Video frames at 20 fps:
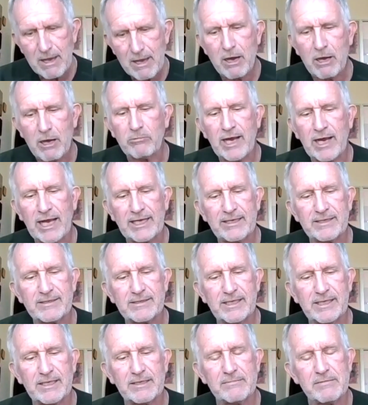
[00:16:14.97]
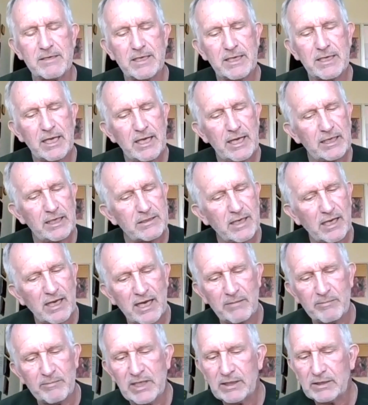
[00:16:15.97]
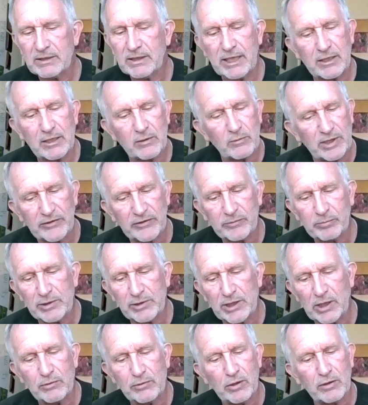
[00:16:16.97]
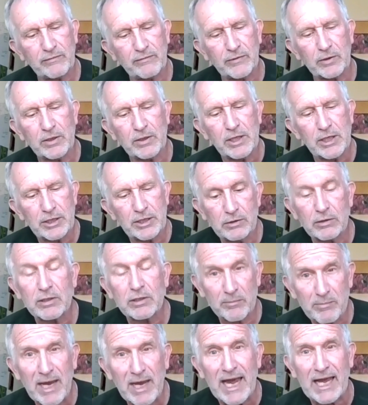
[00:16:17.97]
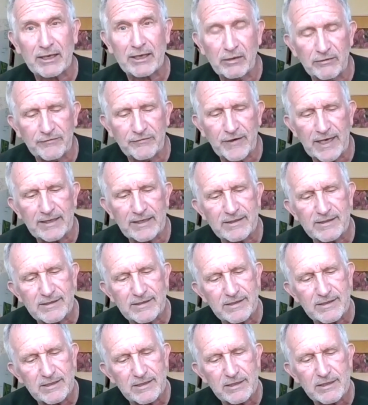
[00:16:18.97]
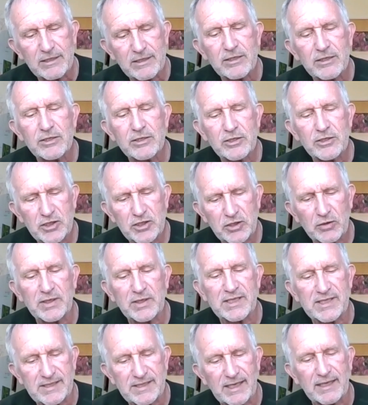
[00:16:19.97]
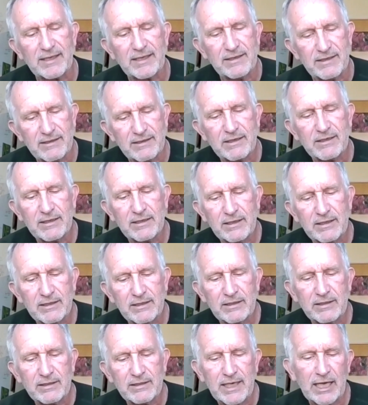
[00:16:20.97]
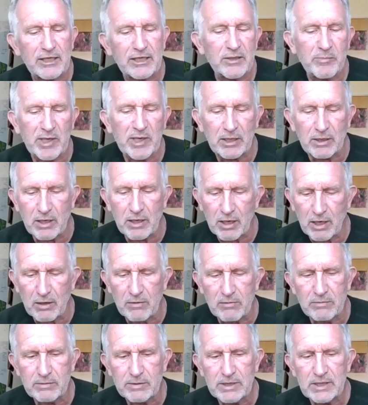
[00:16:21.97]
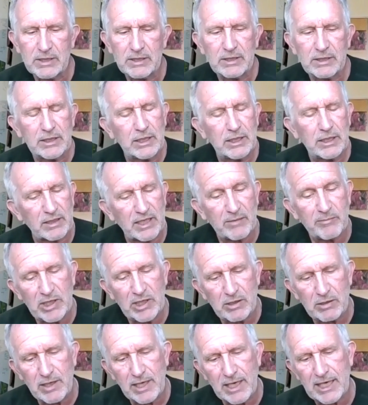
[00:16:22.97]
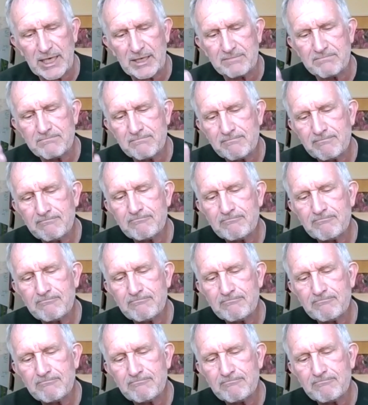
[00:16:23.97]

All right, he said. And Tom, later when it's blowed over, you'll come back. You'll find us? Sure, he said. Now you better go. Here, give me your hand.